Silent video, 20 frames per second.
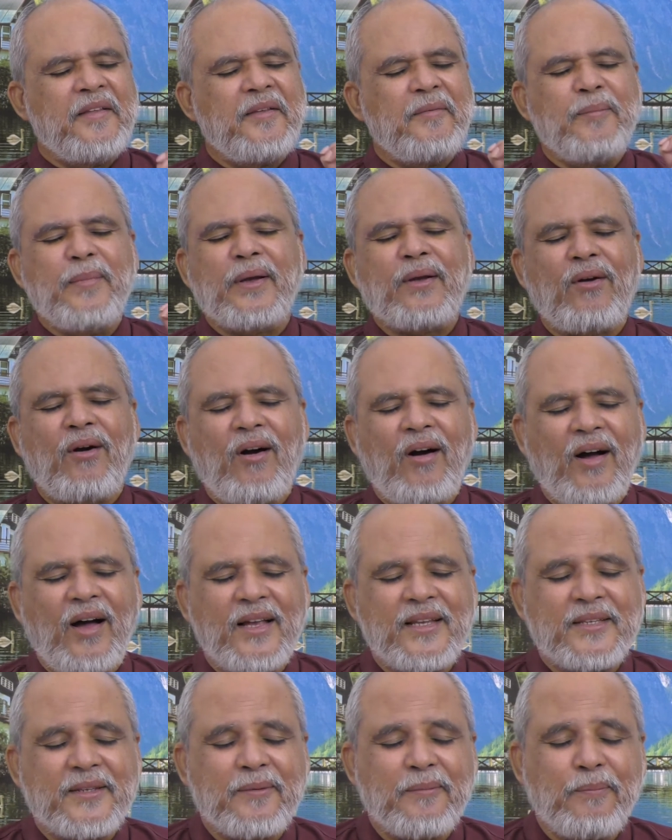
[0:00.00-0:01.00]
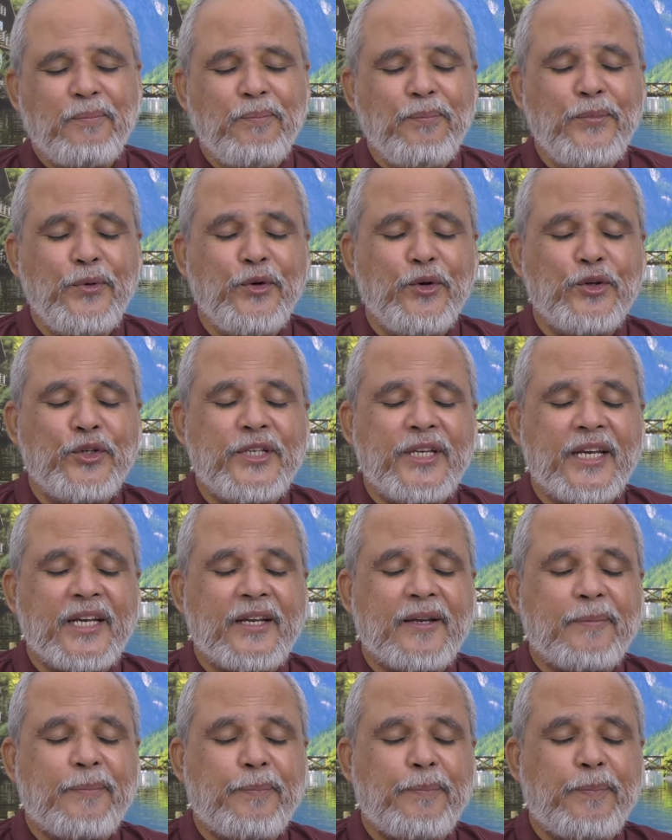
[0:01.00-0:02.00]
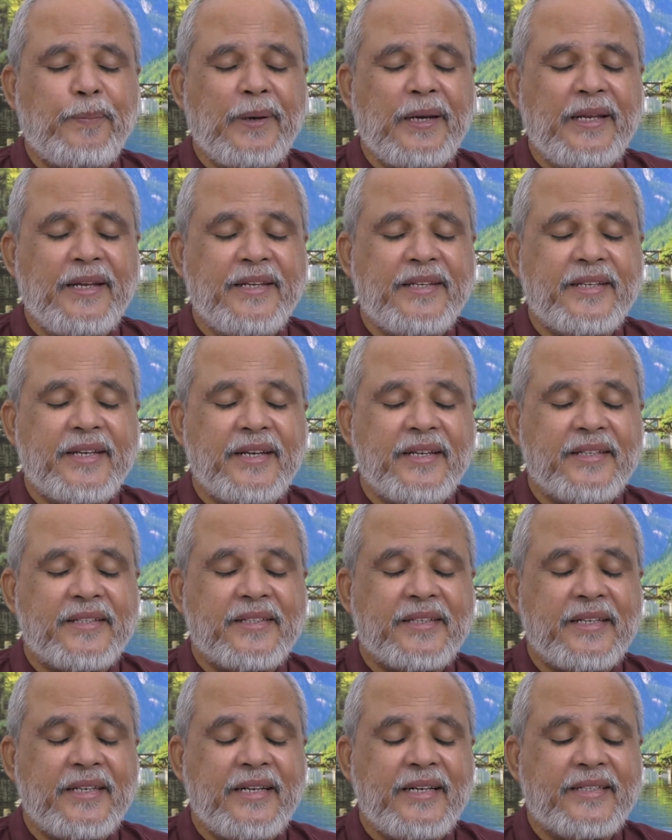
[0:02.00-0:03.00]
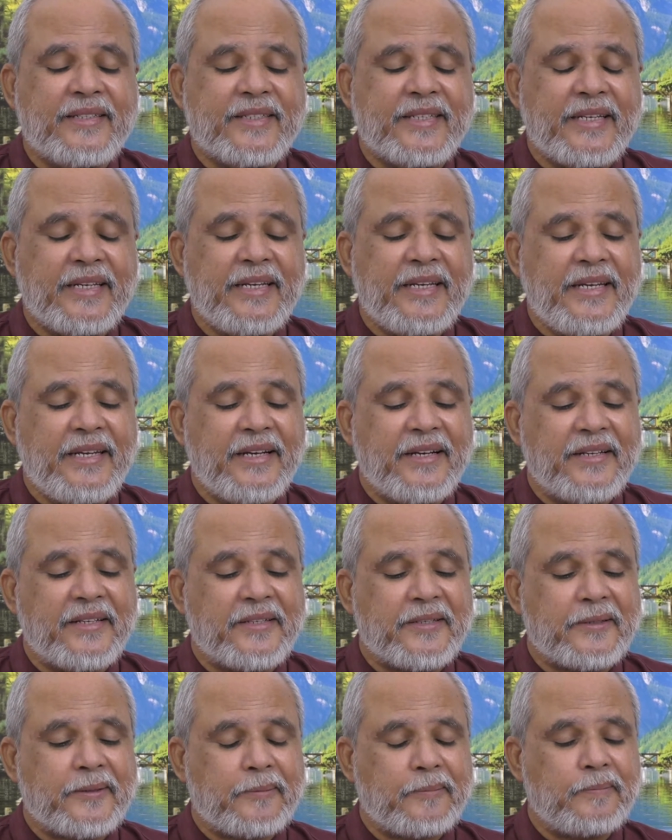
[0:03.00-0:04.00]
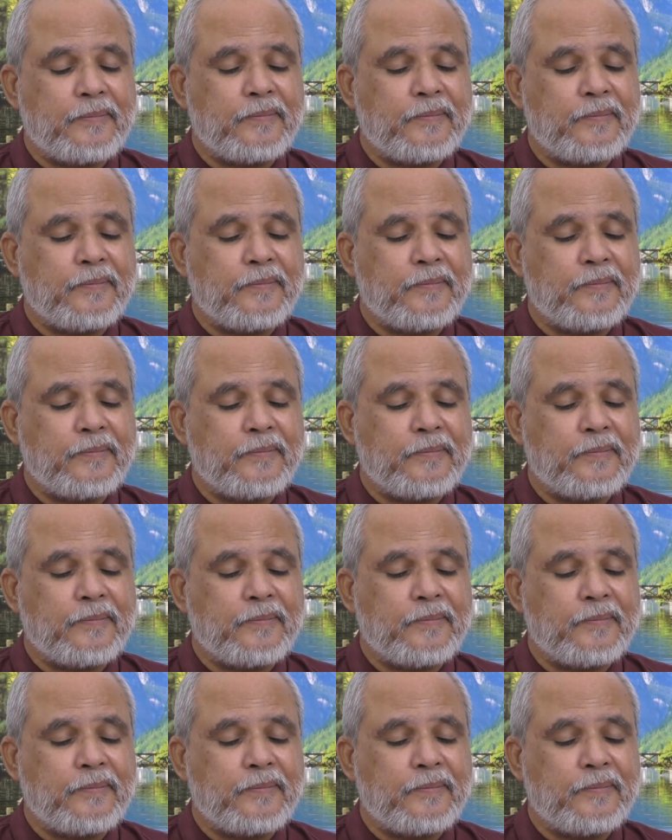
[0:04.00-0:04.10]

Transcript: because music pleases its ears,